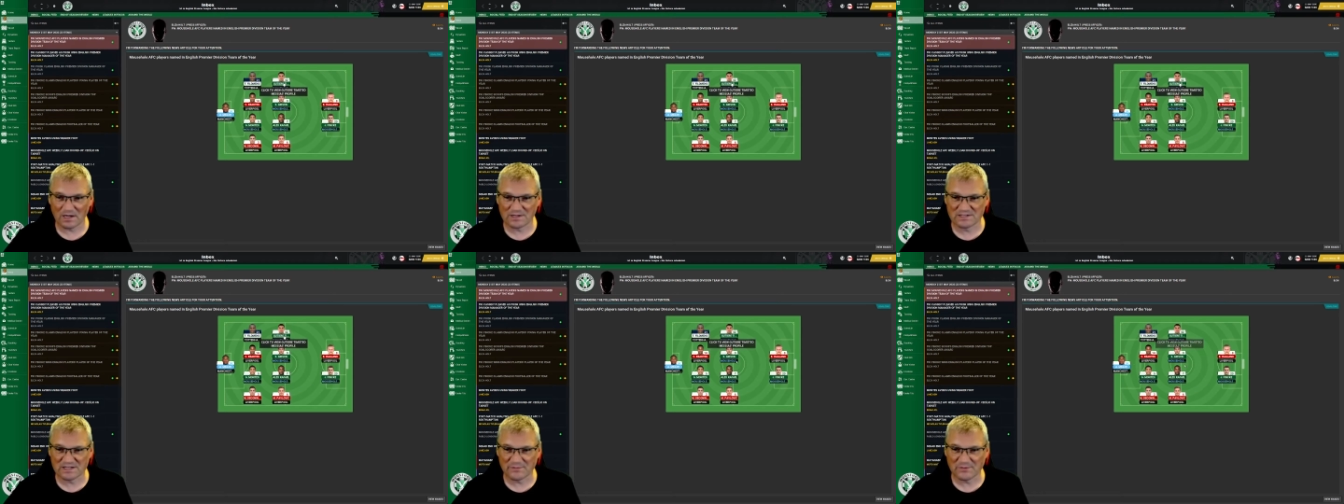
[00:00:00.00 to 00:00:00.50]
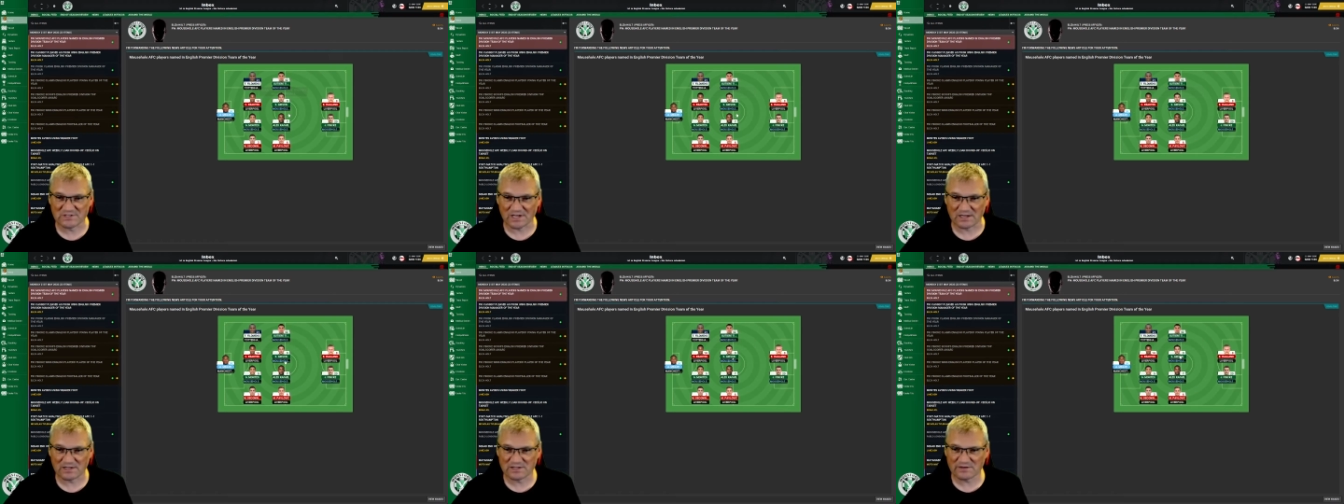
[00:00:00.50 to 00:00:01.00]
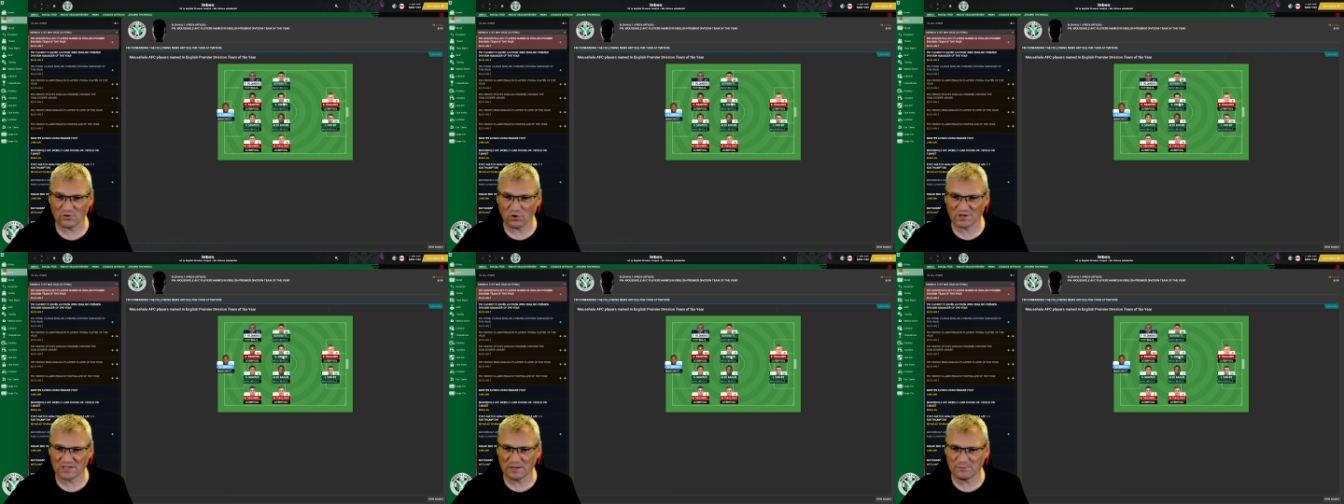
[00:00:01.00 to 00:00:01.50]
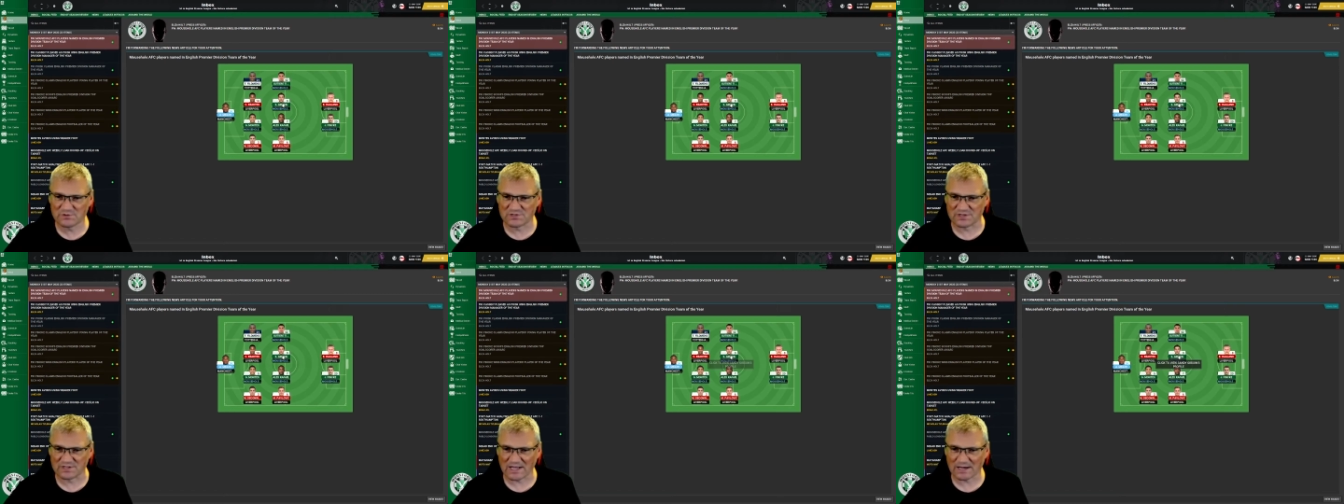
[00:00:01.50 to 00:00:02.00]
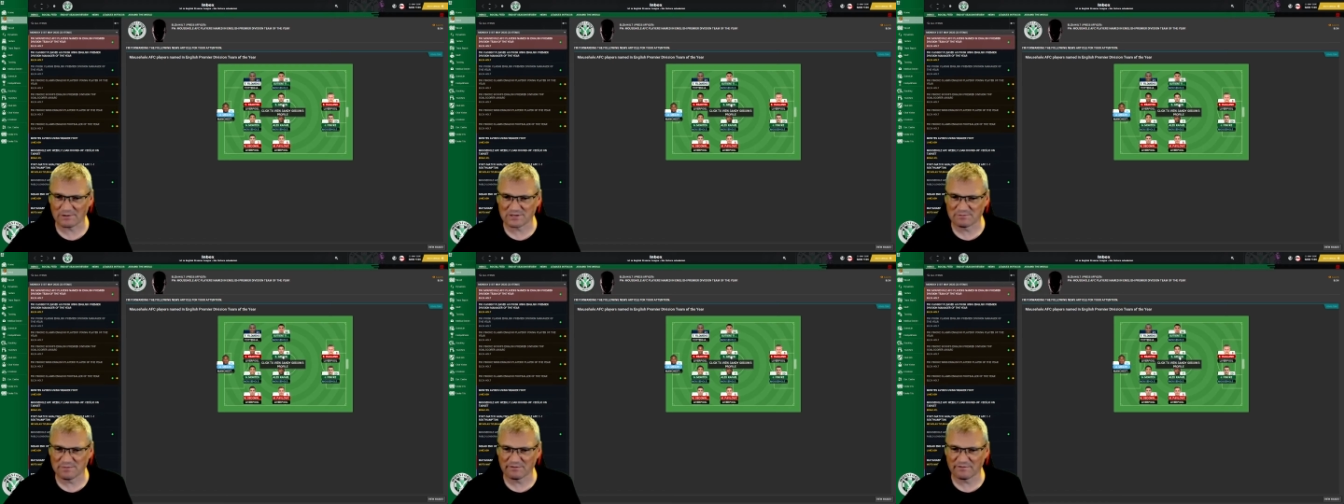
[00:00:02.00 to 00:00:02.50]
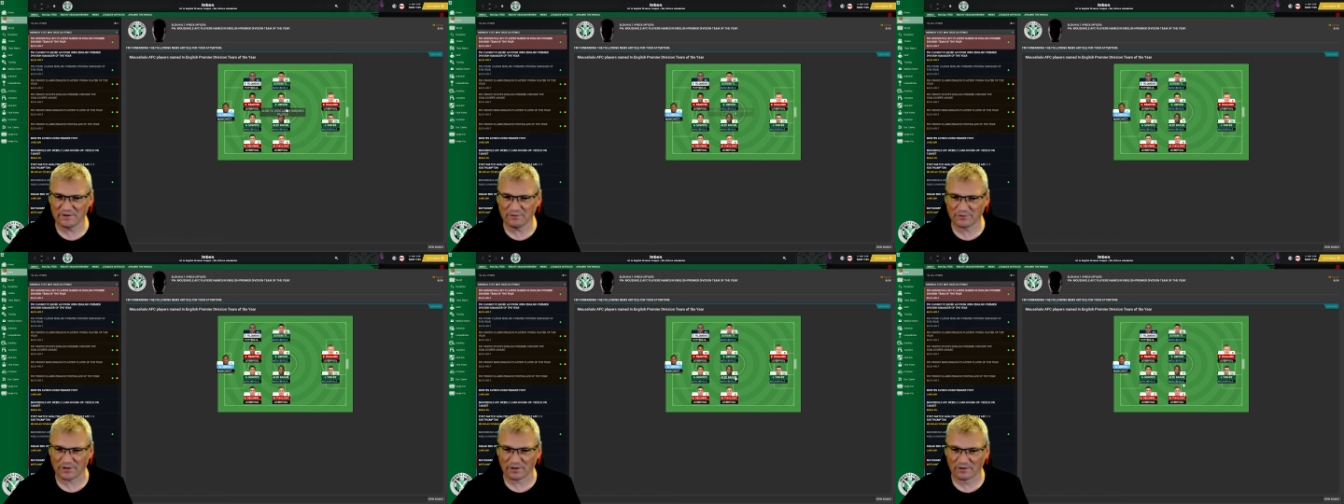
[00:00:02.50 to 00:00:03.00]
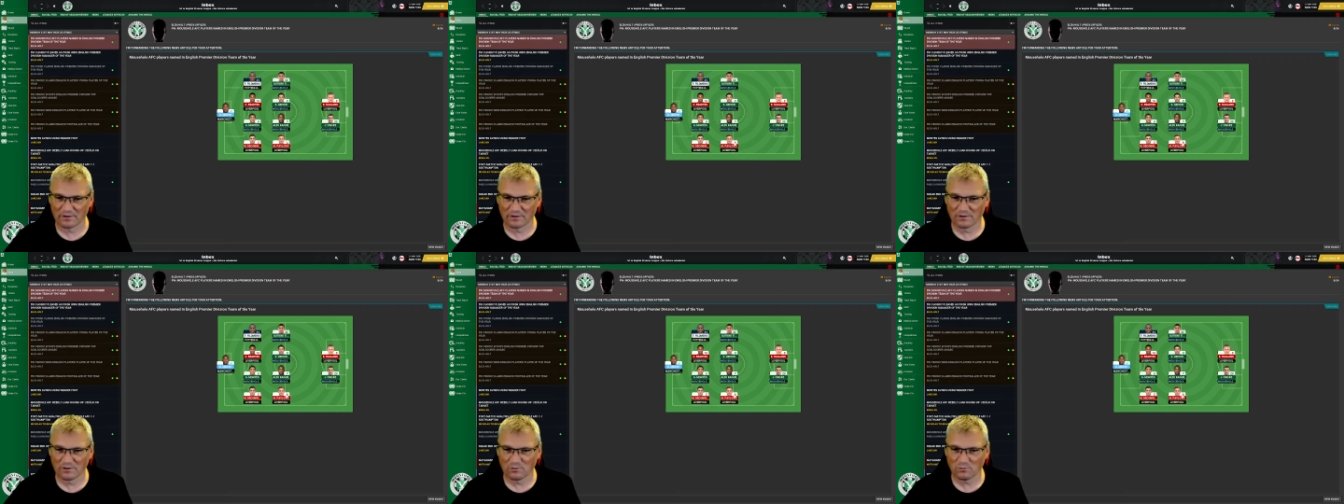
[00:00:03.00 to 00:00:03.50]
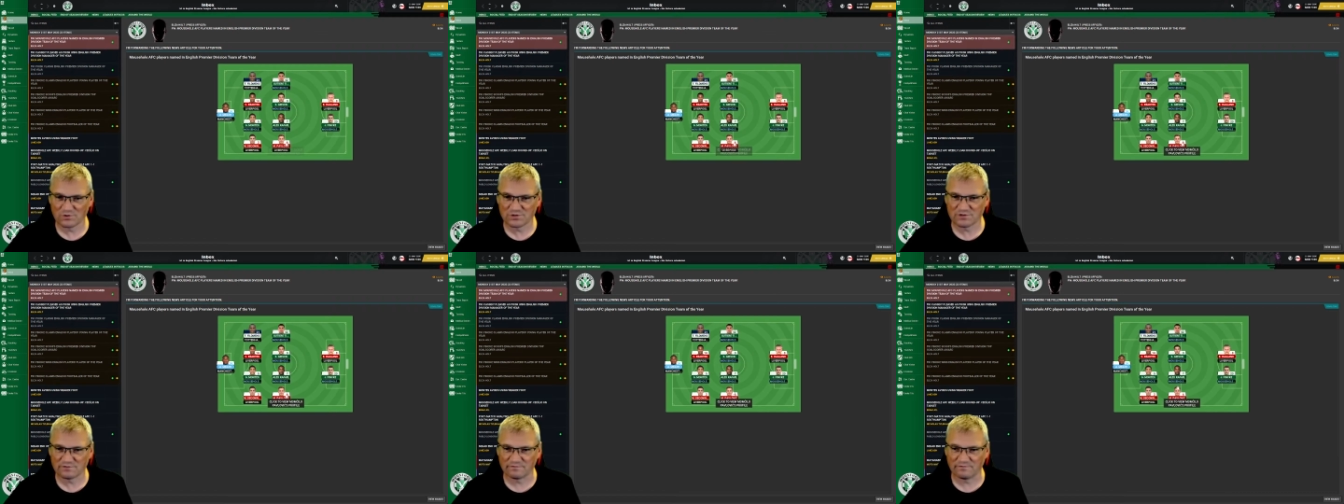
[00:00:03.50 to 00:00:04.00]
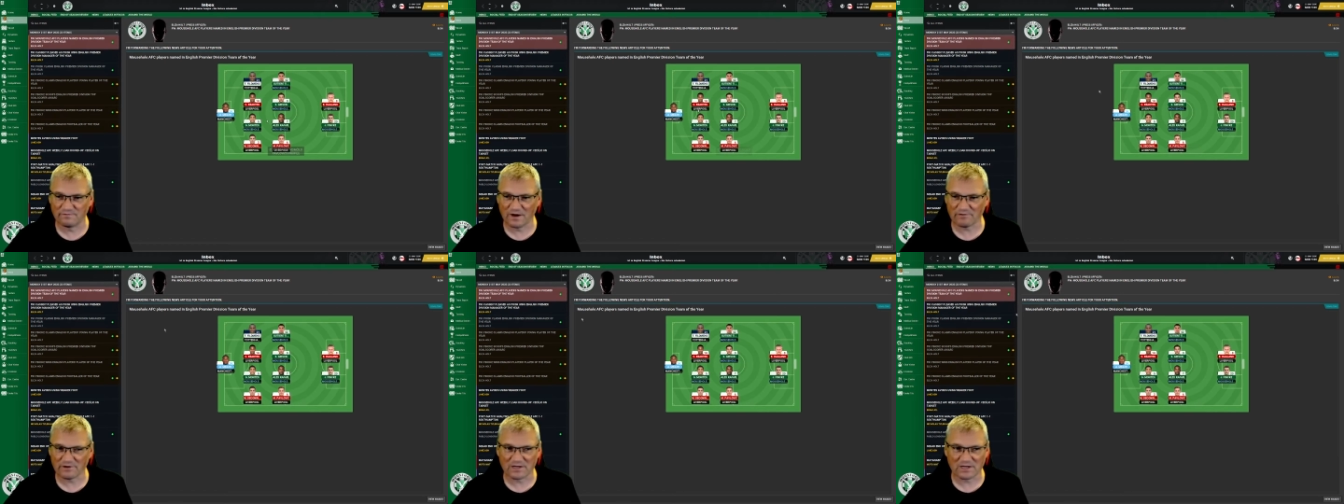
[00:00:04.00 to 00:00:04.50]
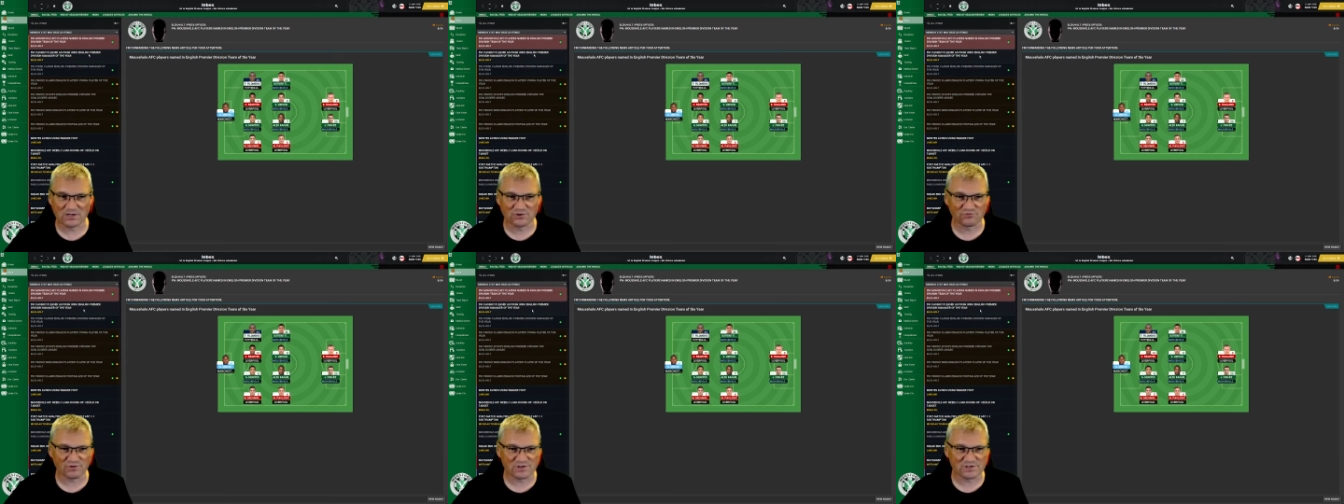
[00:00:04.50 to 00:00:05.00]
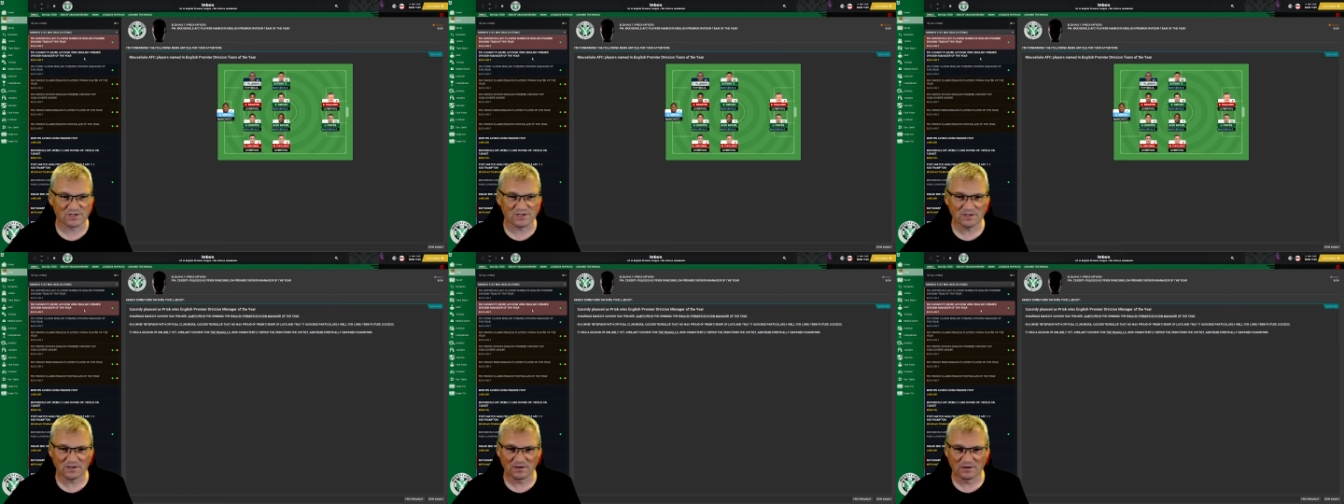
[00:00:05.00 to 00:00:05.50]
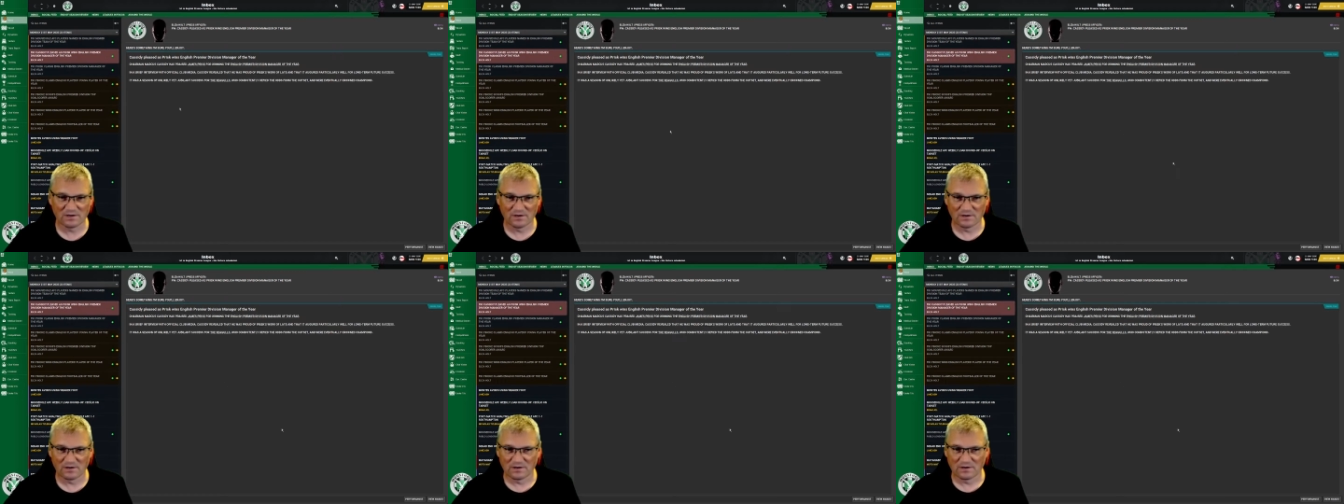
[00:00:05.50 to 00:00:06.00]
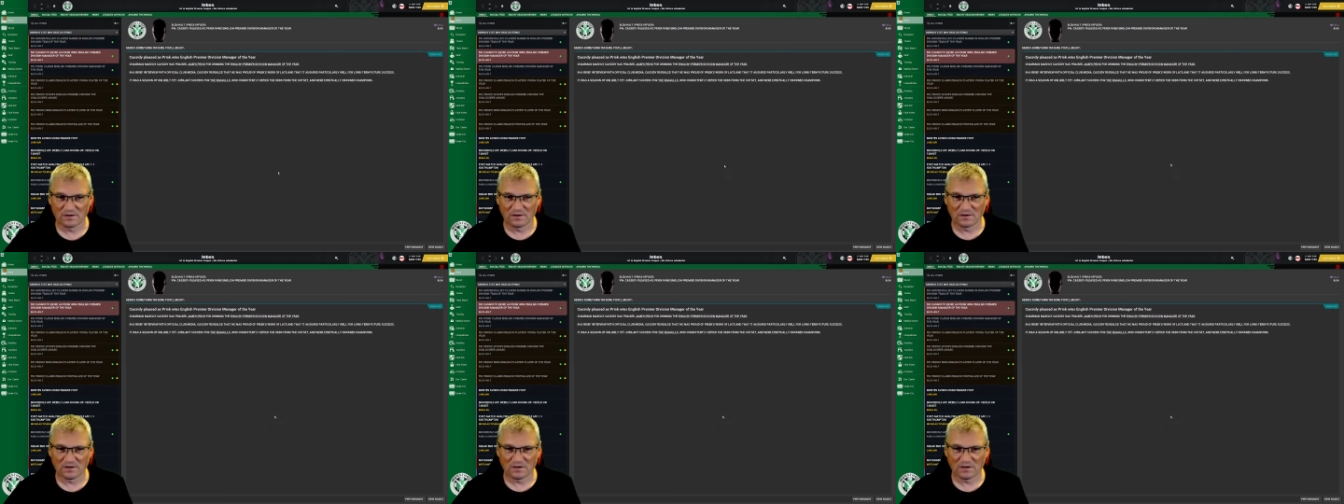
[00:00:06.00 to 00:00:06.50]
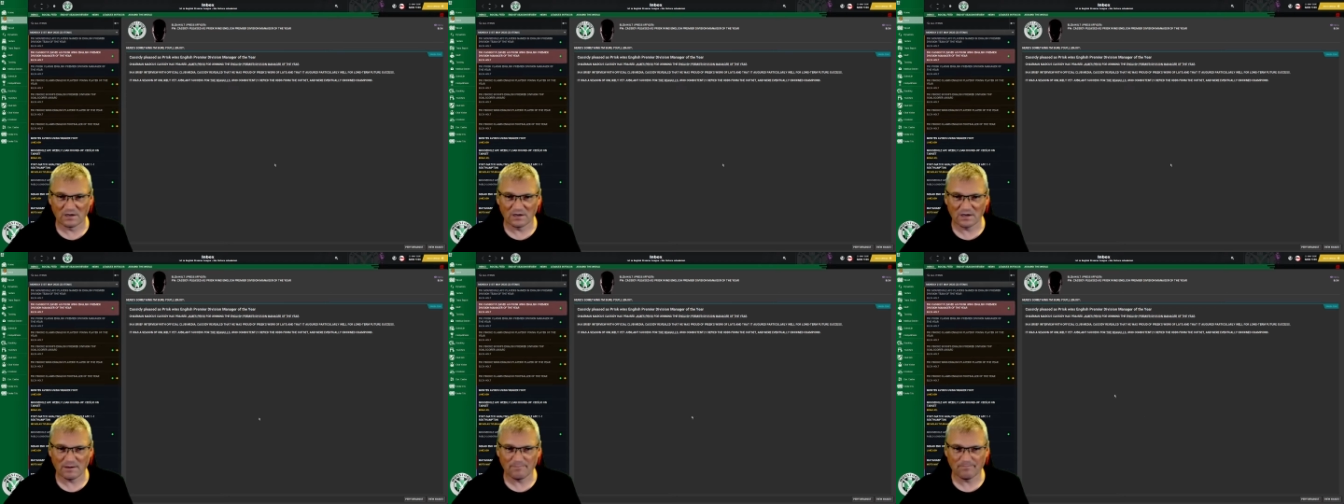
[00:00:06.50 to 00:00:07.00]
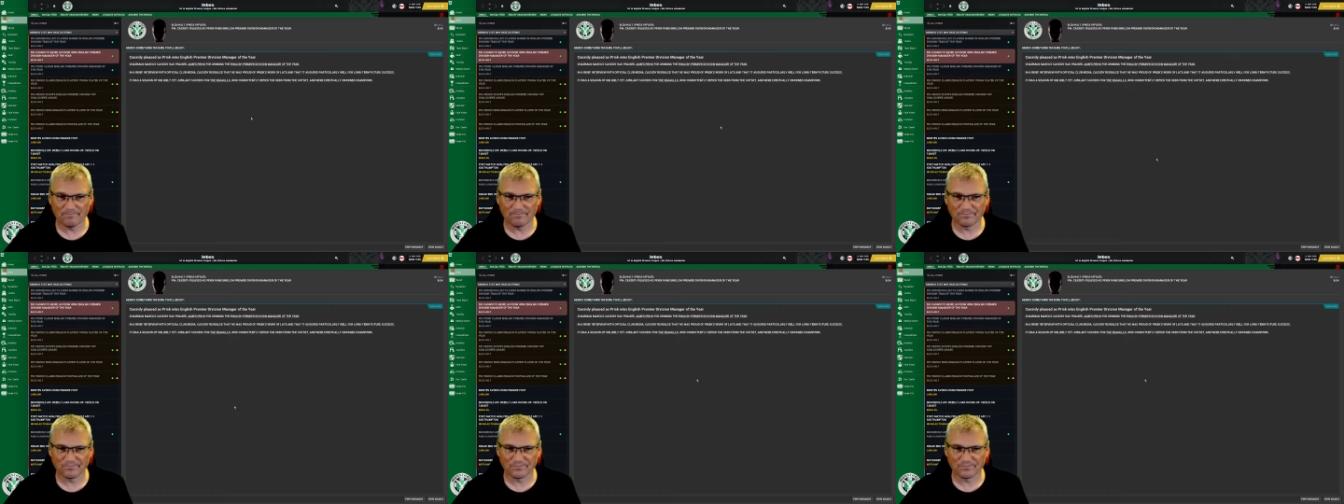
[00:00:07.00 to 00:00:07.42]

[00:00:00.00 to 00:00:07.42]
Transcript: and Timothy. So they've got Gibson down as a midfielder, which is very interesting. Um,